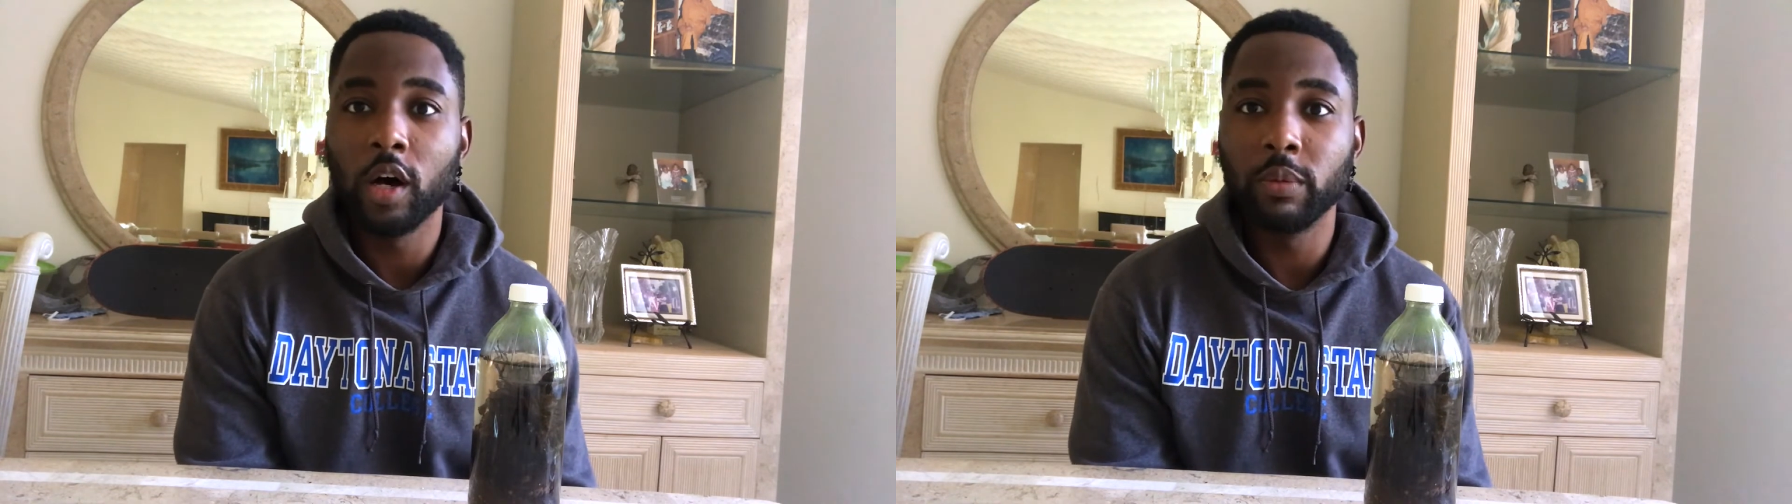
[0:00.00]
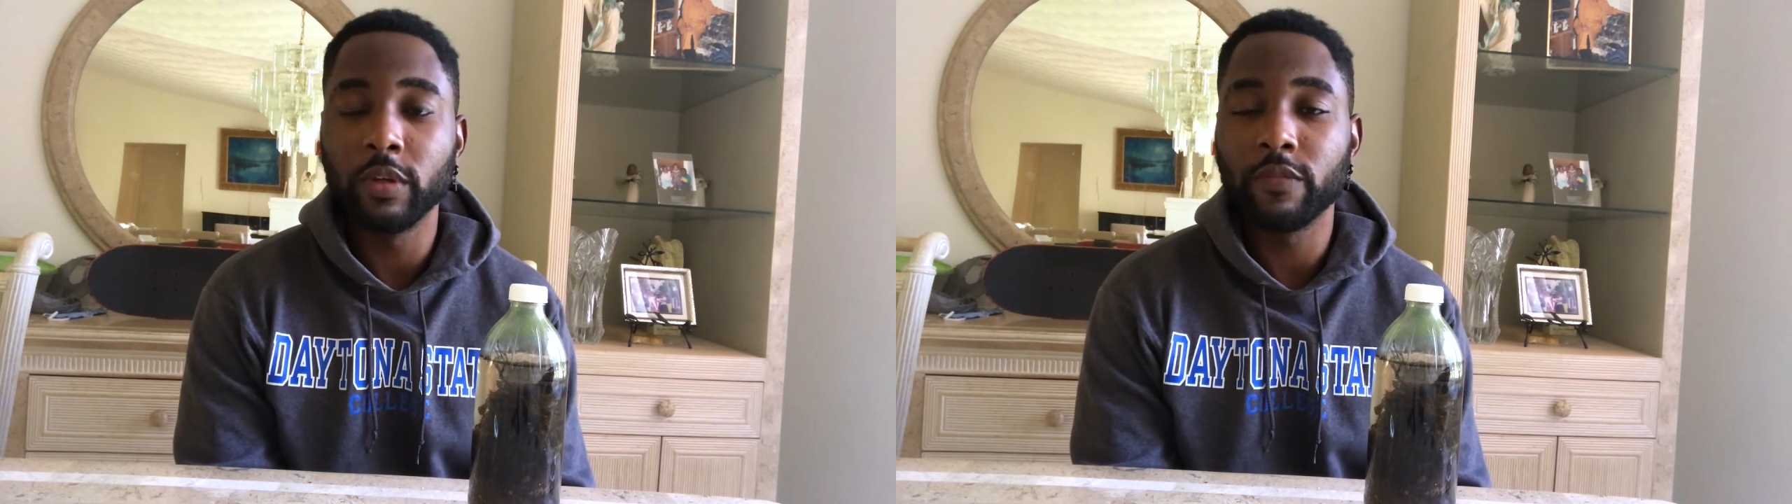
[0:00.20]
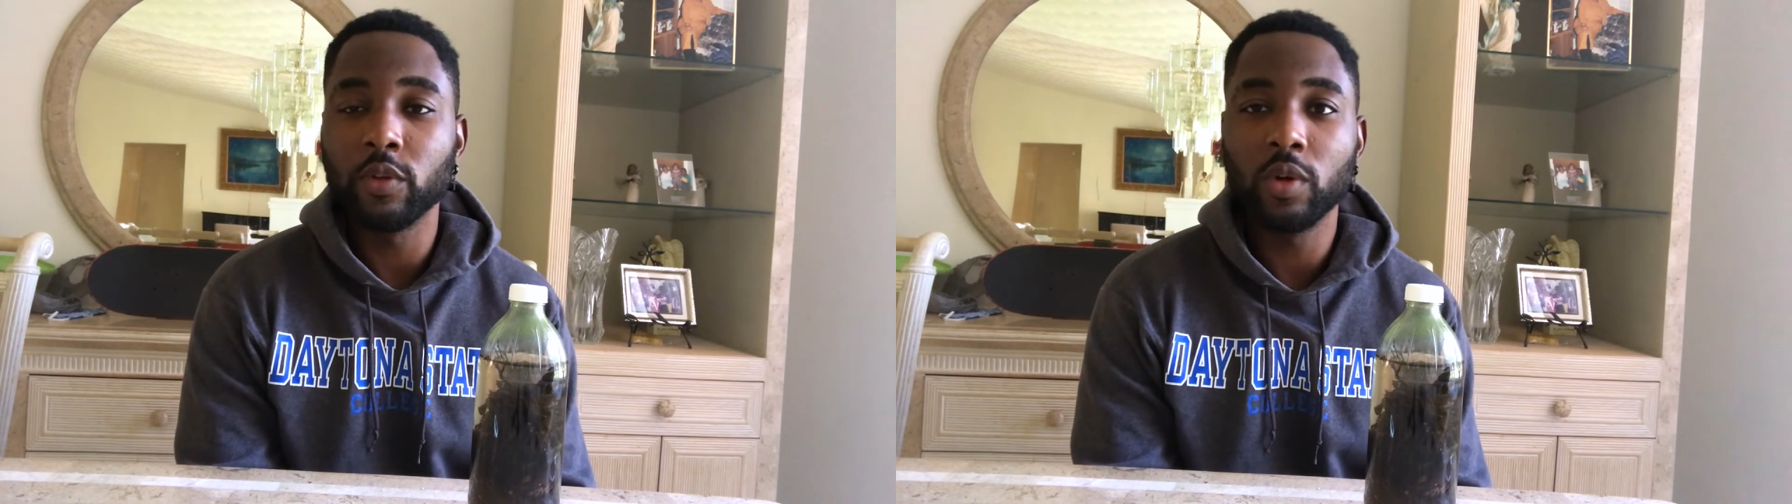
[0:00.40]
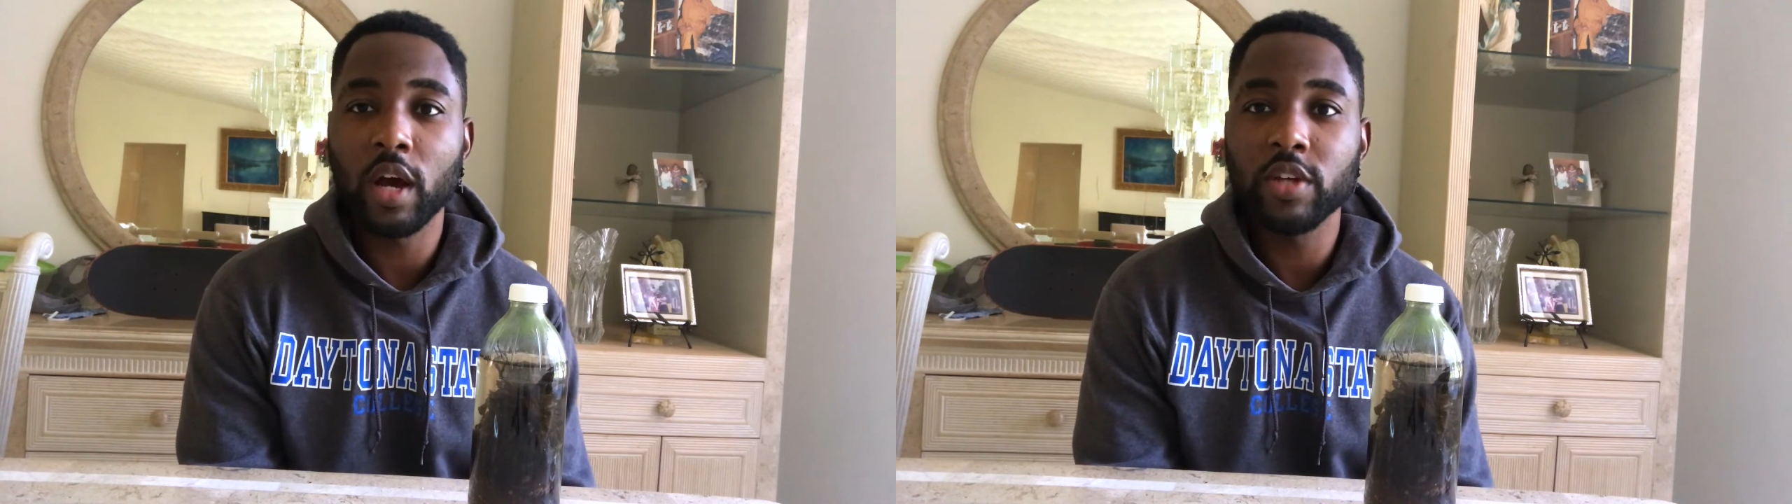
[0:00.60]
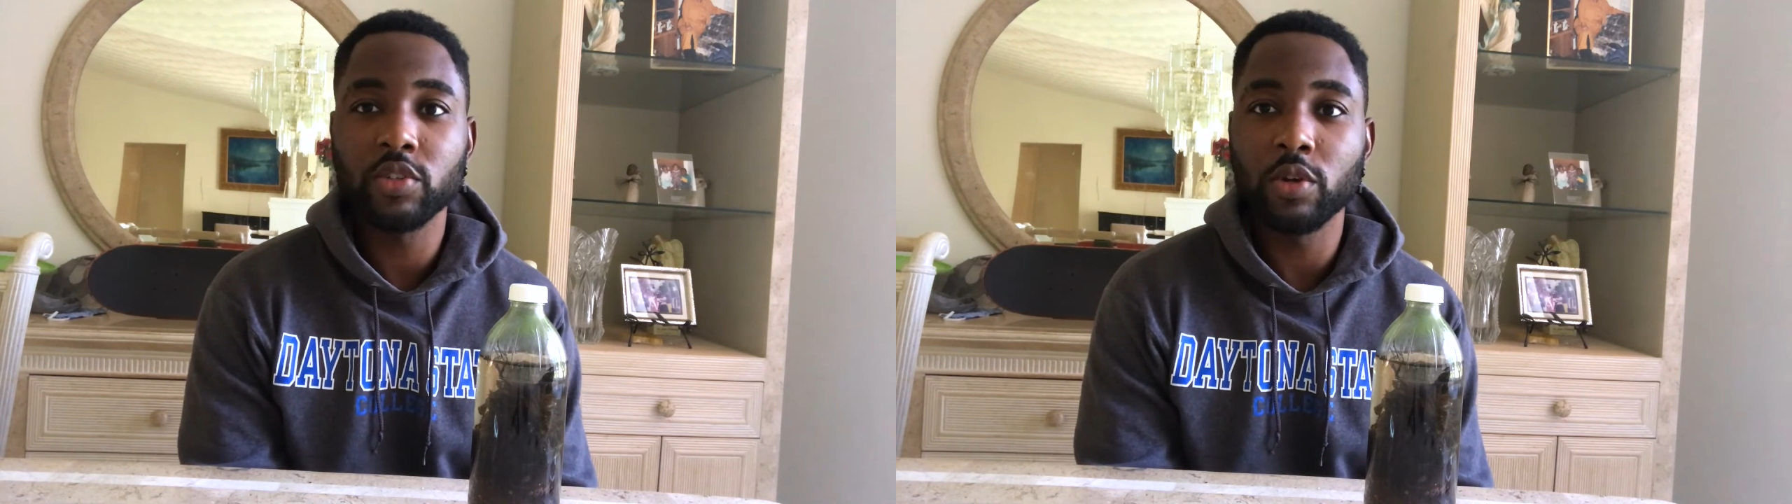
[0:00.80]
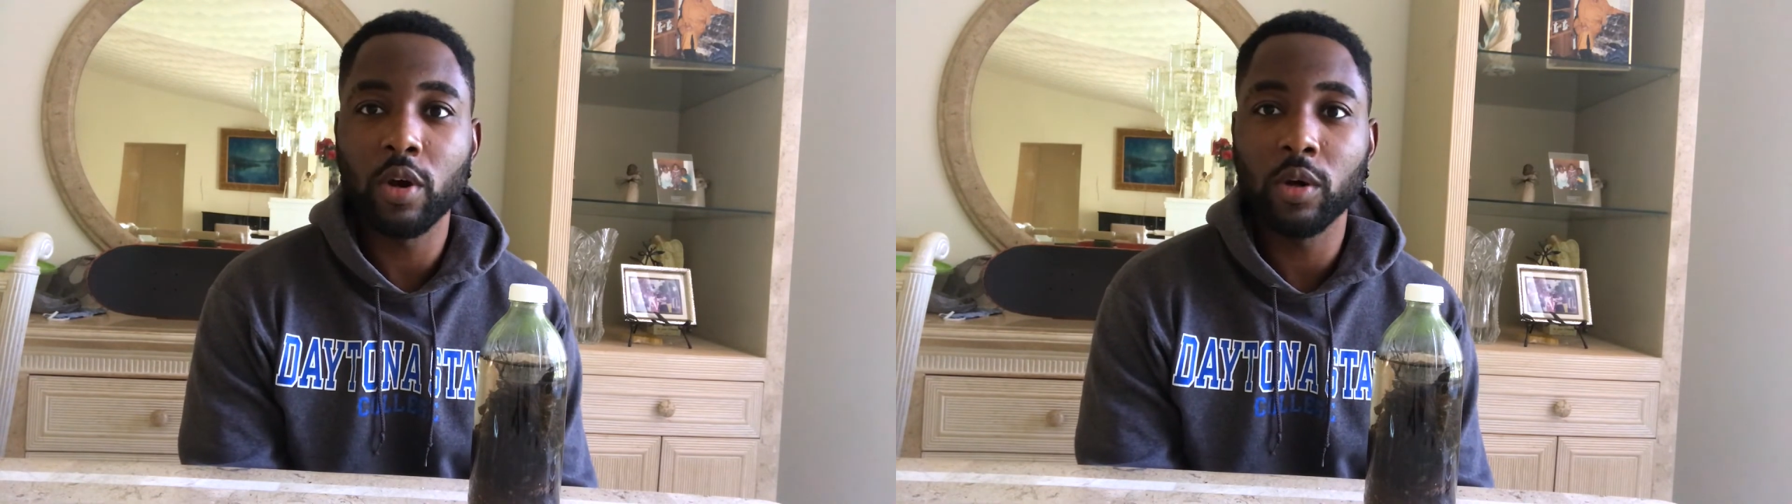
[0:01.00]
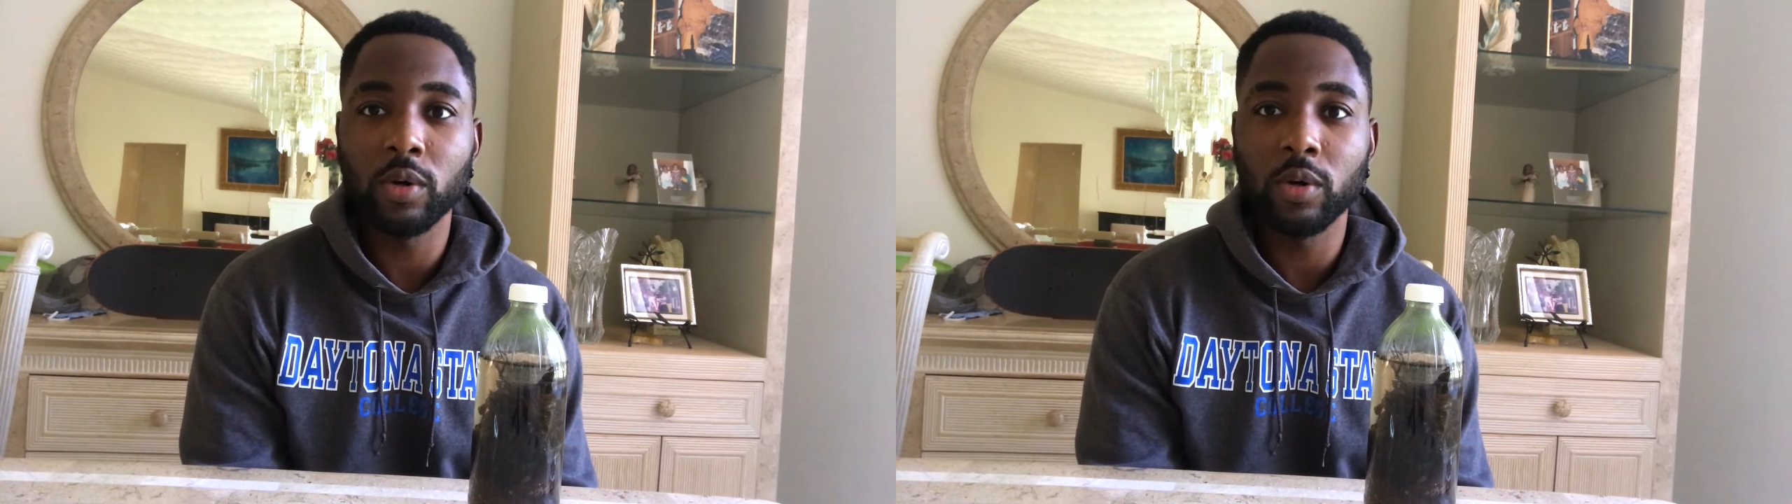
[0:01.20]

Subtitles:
If you guys know